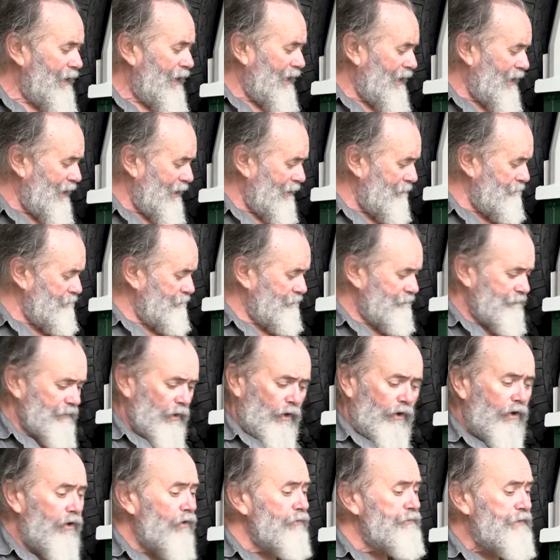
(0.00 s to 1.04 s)
um,
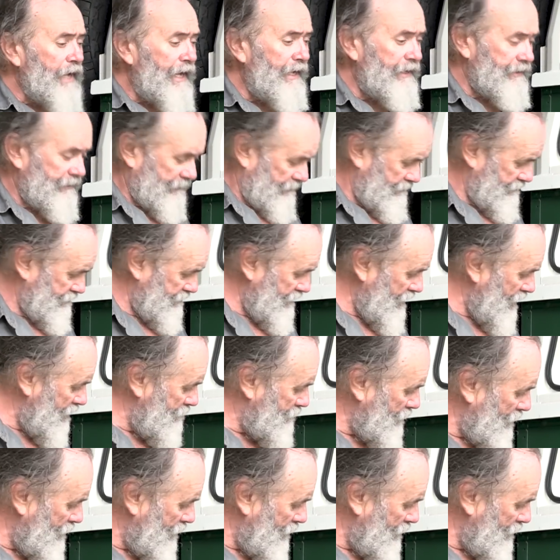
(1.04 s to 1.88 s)
all done, no